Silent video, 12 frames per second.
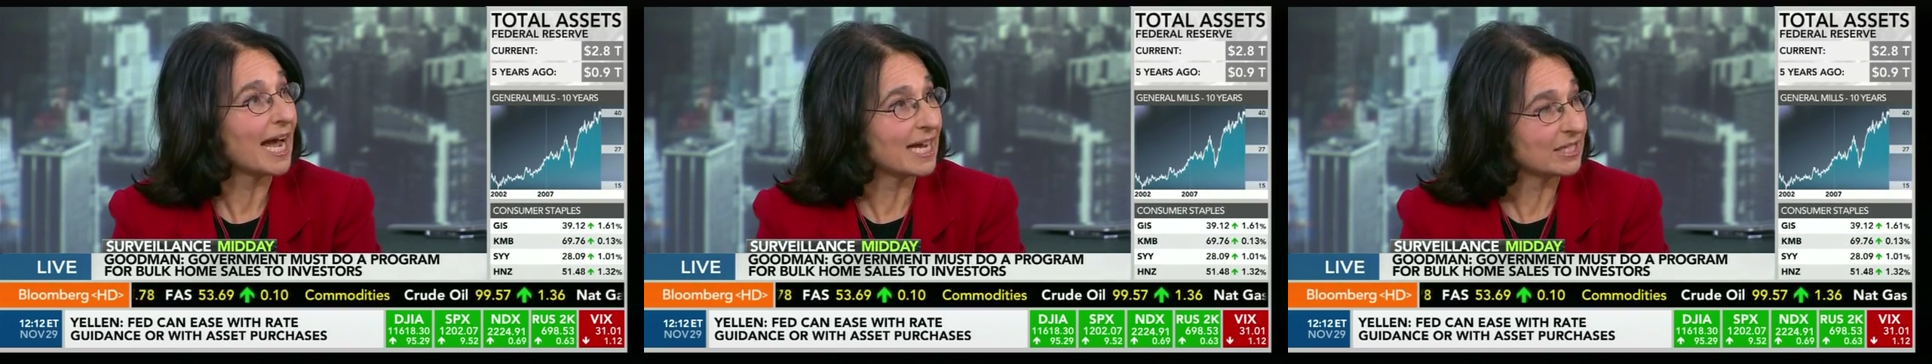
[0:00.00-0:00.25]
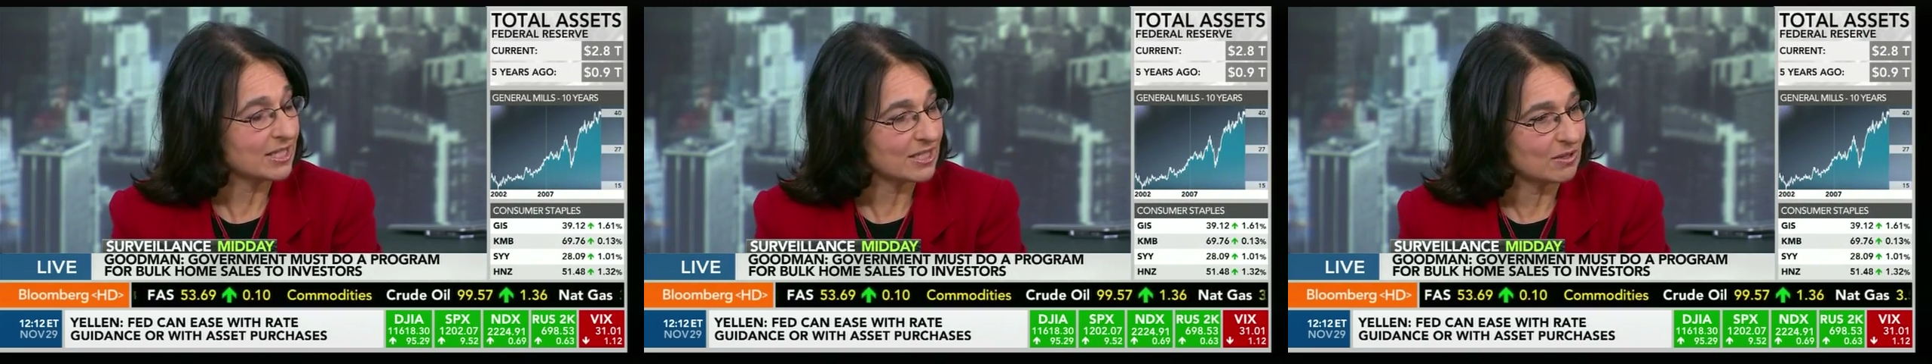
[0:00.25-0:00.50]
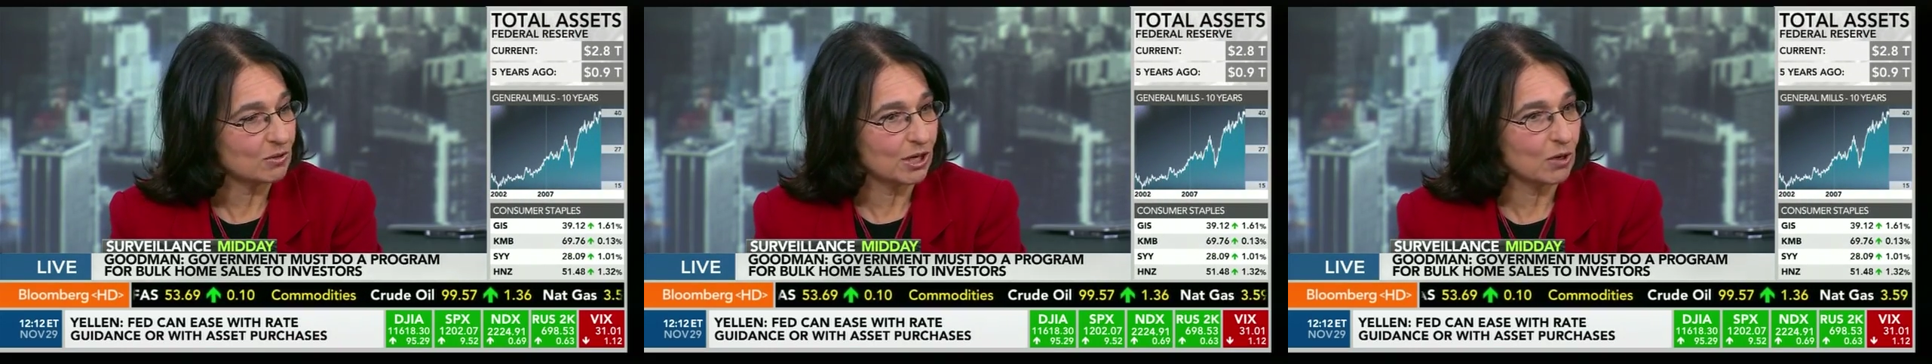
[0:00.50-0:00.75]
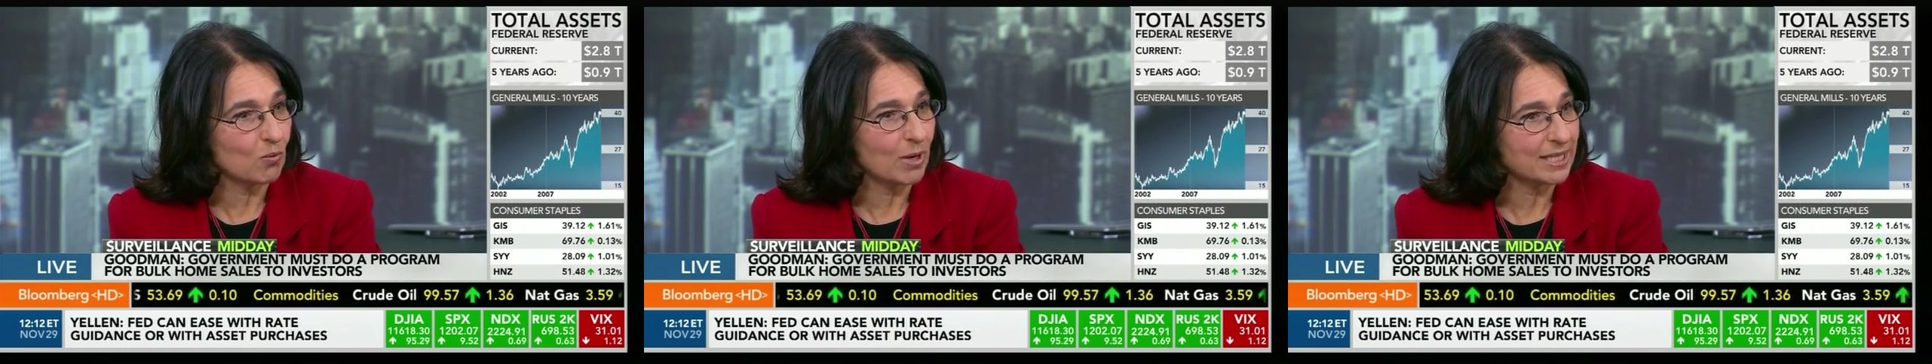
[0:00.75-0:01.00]
As is,
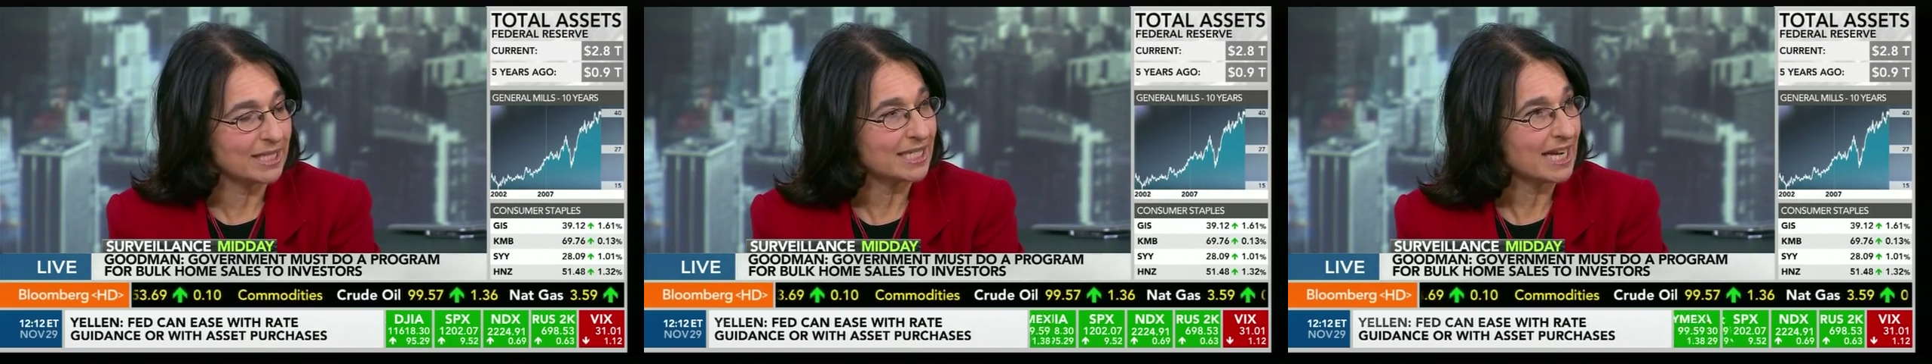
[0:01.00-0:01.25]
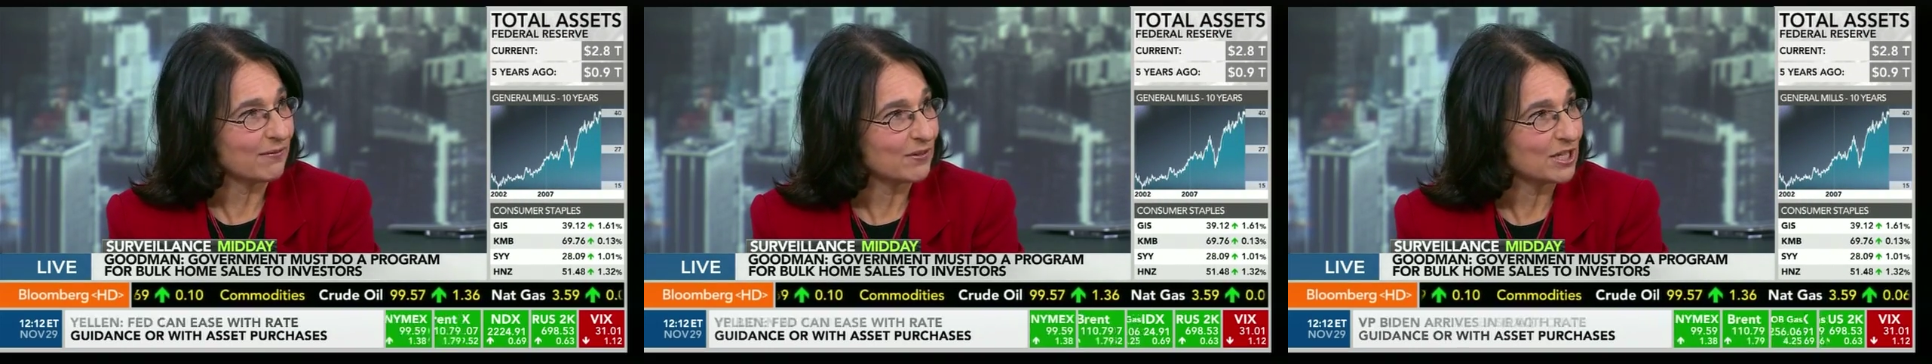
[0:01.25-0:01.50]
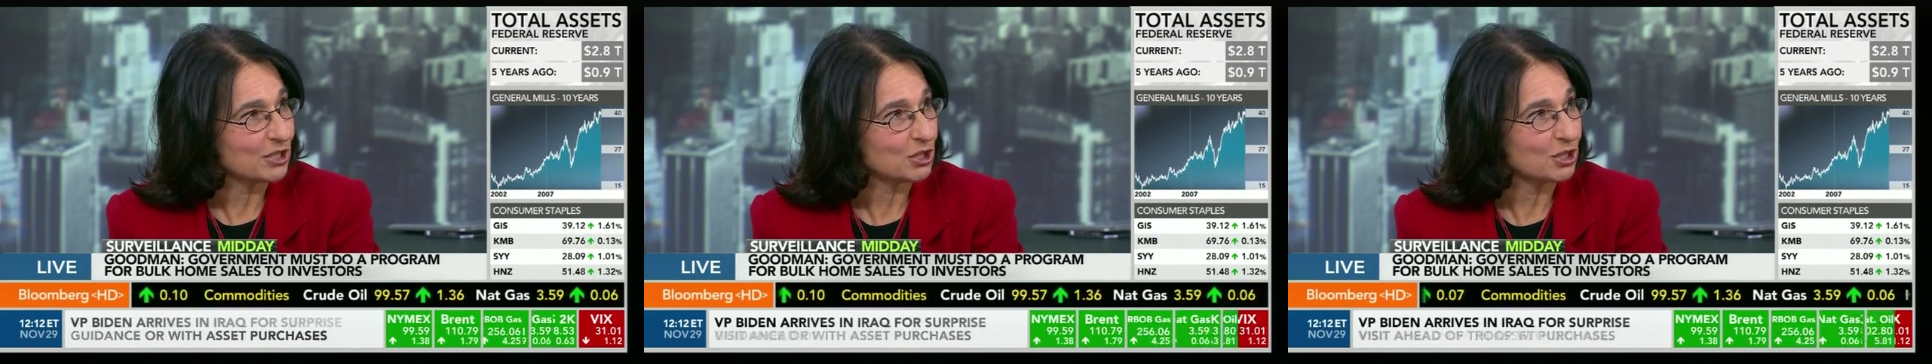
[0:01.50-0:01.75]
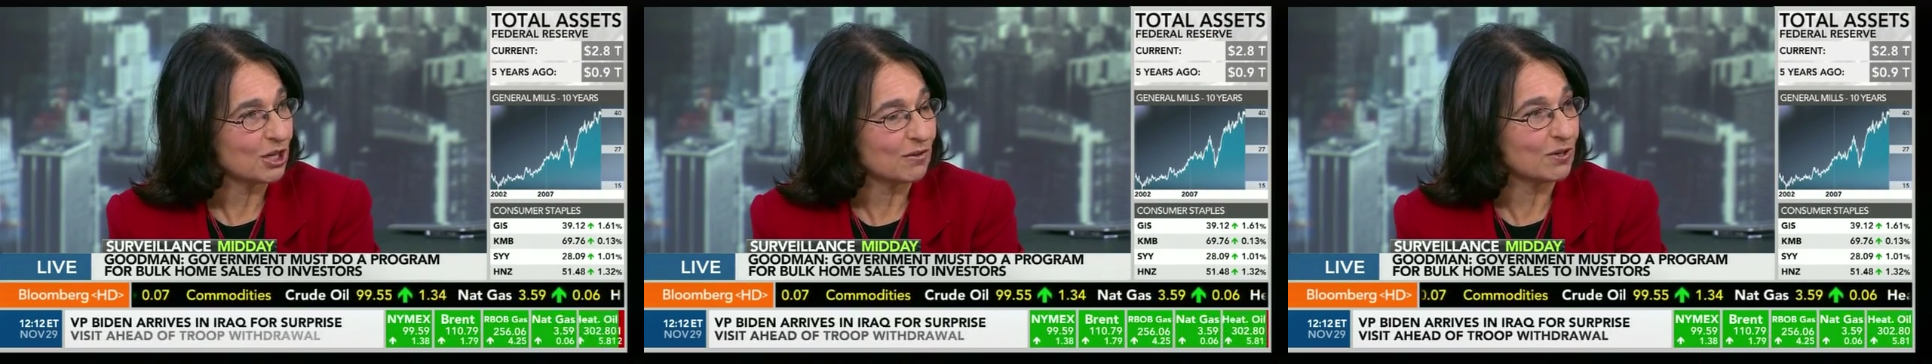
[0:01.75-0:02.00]
you know, what is the
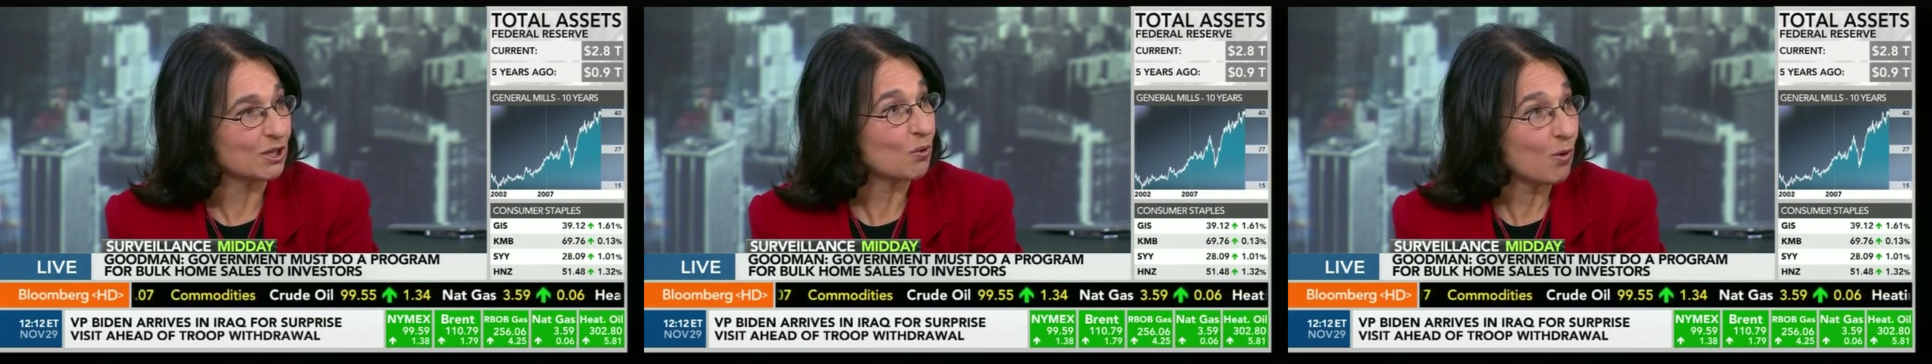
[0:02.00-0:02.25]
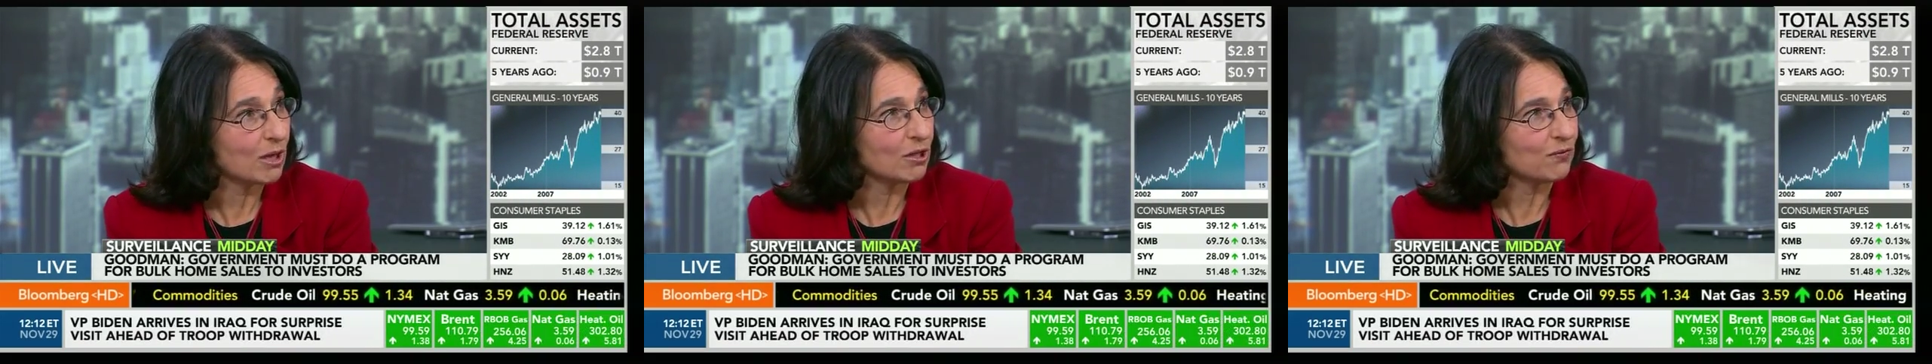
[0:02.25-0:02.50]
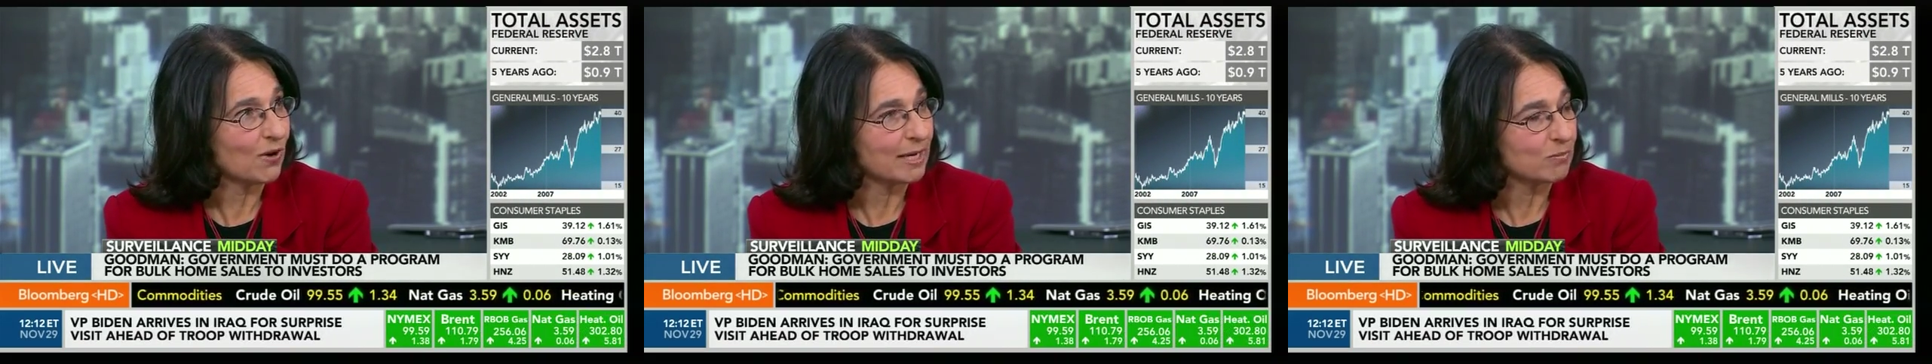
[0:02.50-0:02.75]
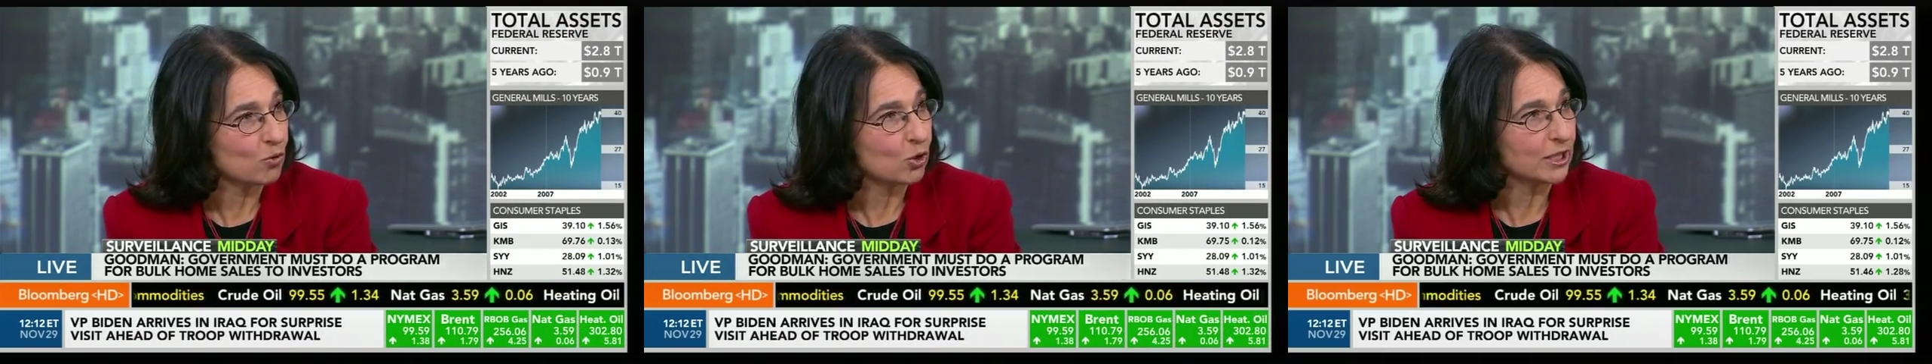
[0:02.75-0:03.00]
definition of a
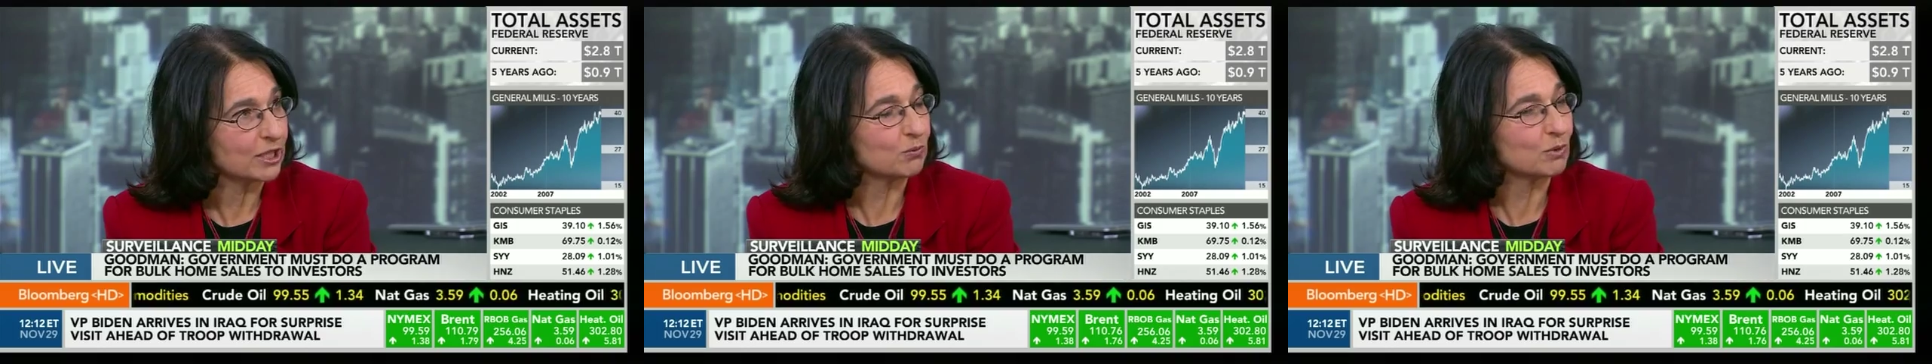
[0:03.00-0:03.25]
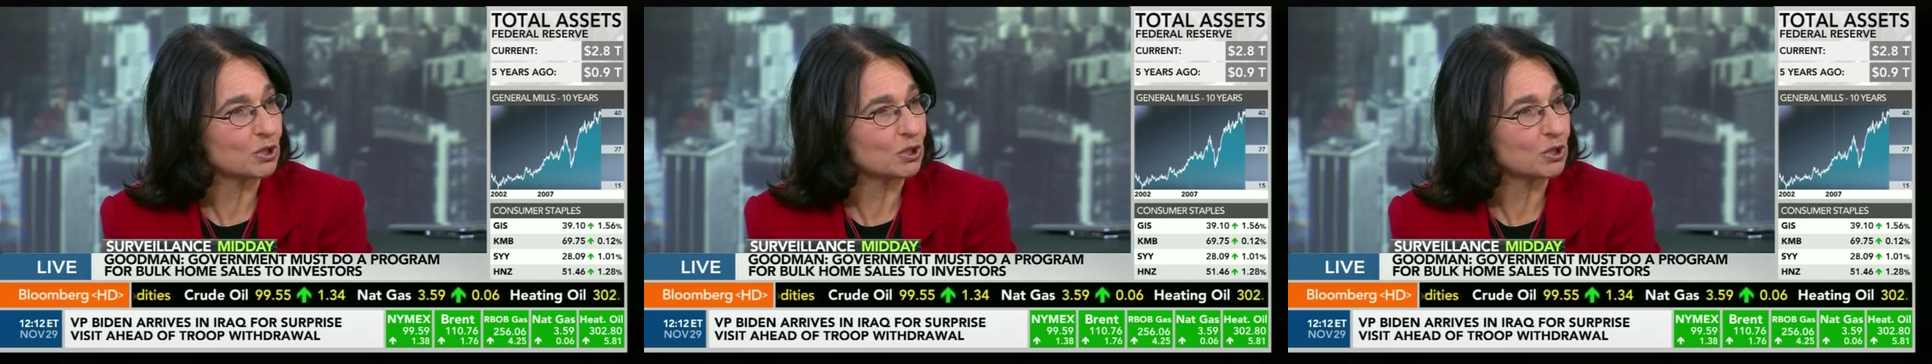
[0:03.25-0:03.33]
qualified mortgage,